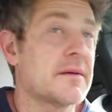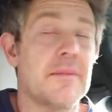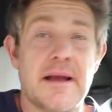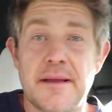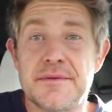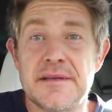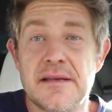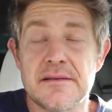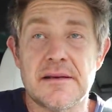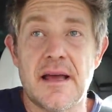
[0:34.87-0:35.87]
My name's
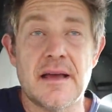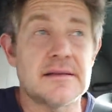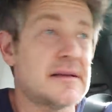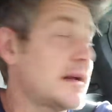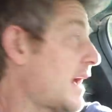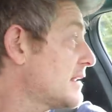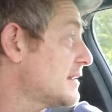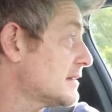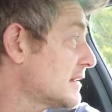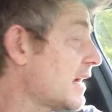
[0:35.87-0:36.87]
Jason Nash, and I
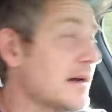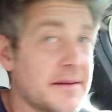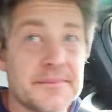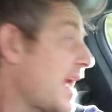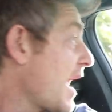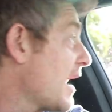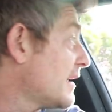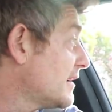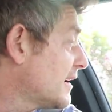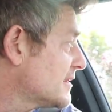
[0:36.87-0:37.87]
just got up,
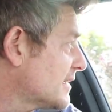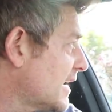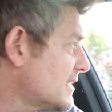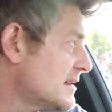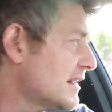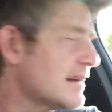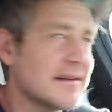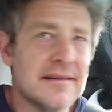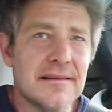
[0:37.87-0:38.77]
and you guys are catching it